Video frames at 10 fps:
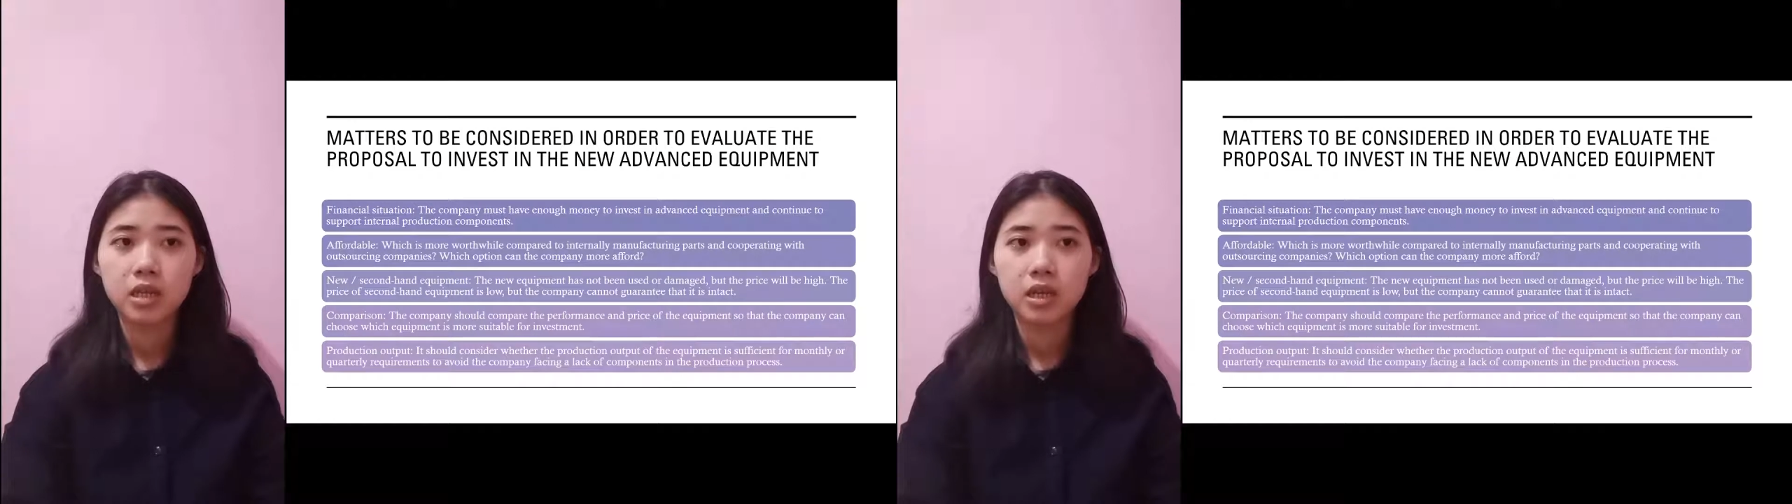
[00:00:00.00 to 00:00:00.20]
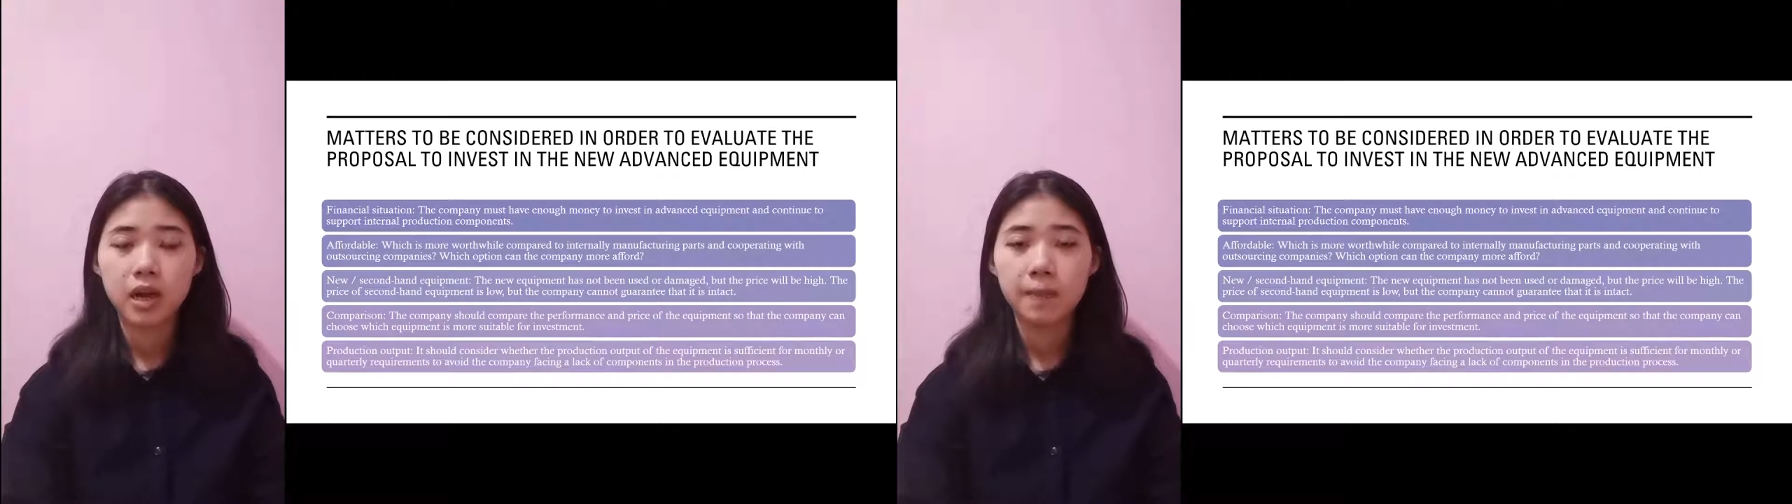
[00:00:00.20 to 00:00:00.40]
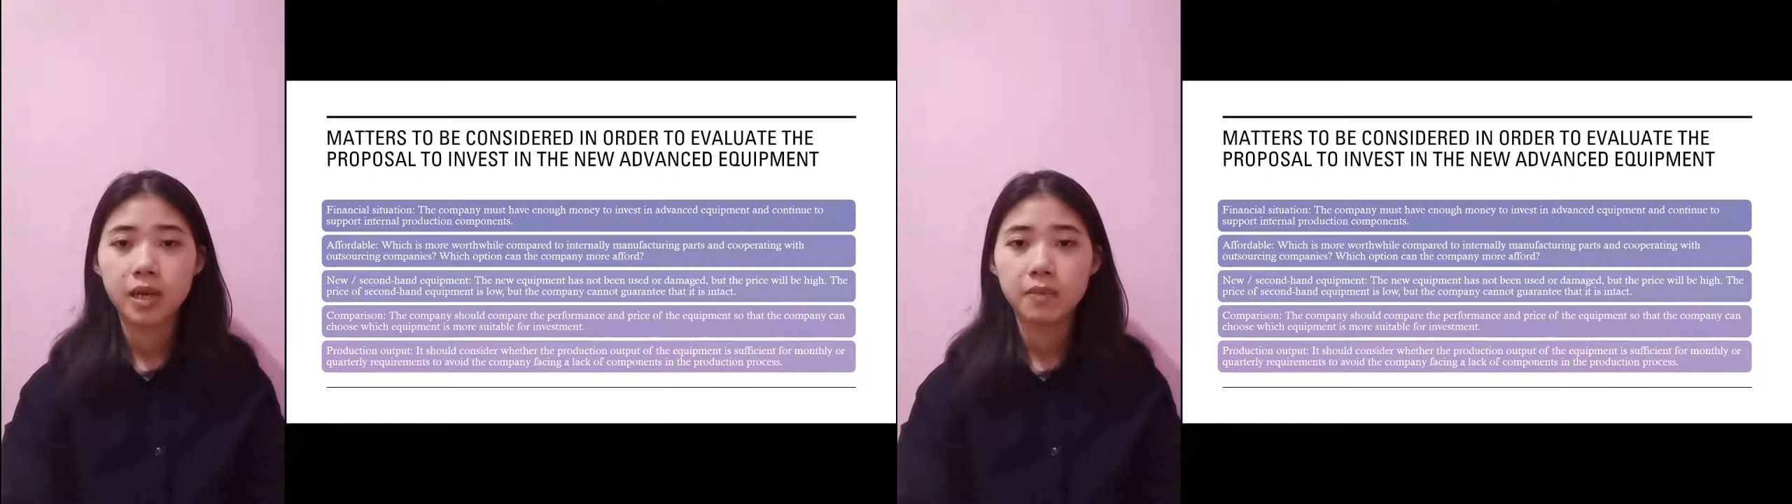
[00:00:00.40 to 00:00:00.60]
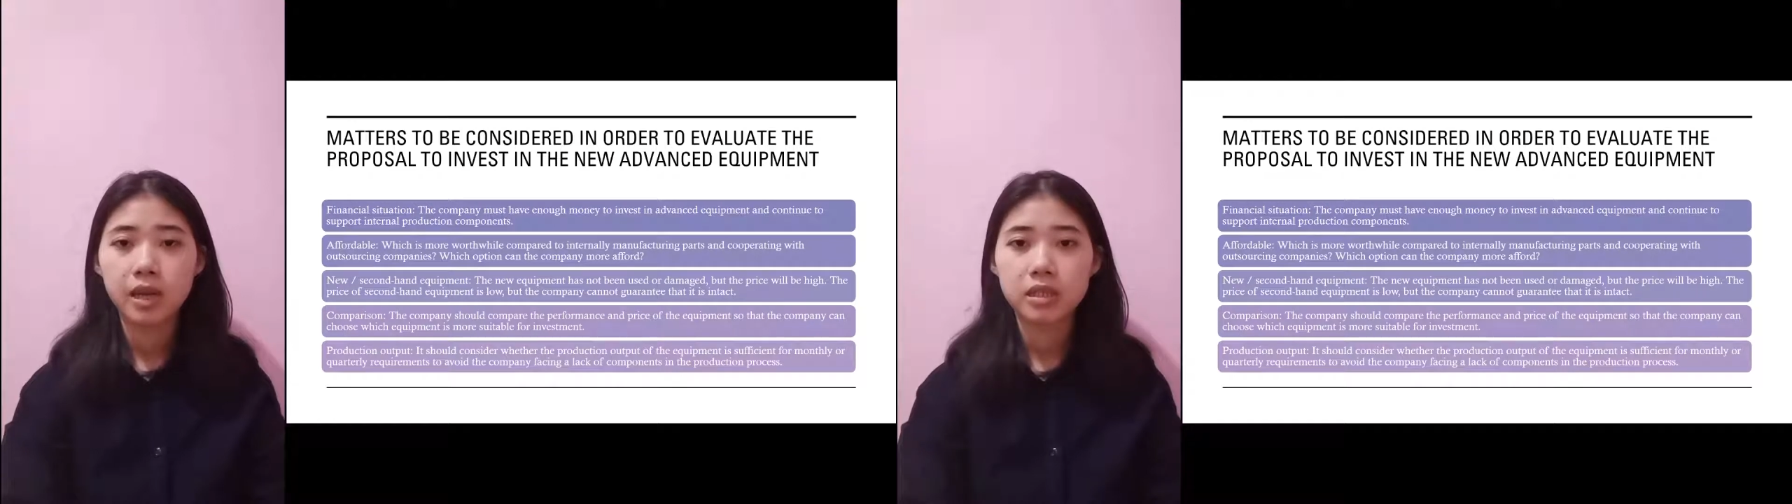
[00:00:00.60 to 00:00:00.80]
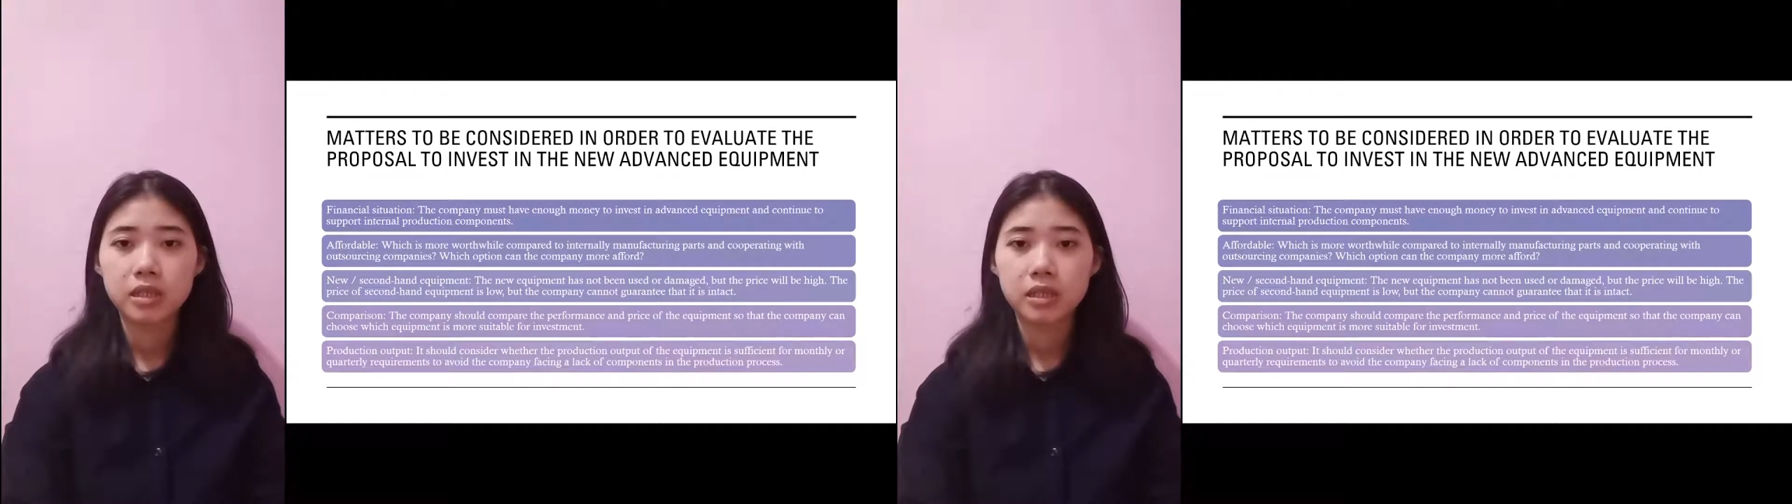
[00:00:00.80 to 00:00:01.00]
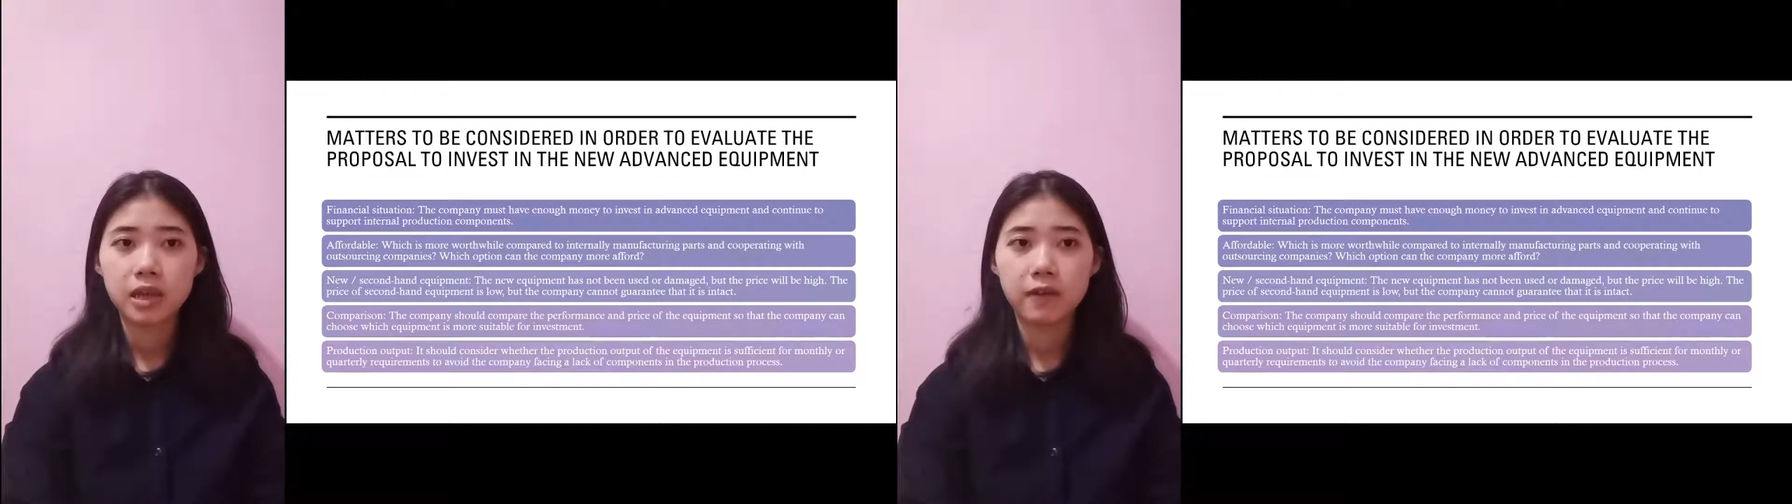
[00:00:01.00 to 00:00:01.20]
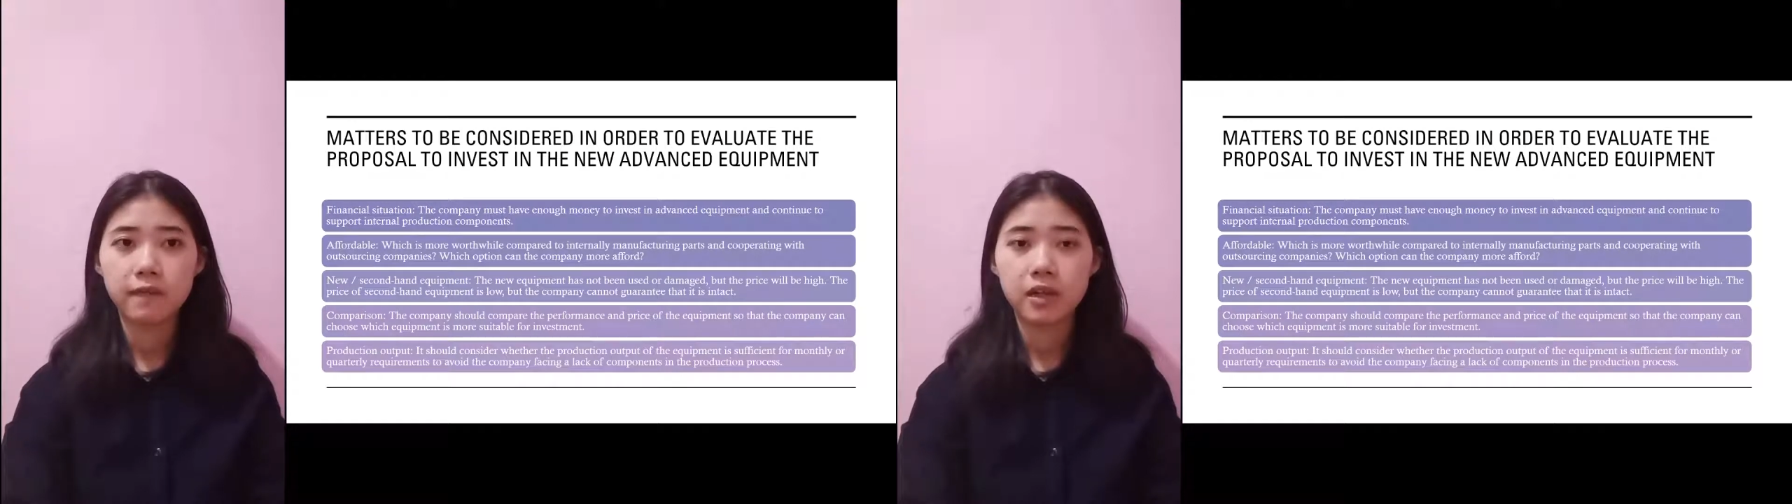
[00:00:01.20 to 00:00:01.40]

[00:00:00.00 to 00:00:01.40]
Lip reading: The company must have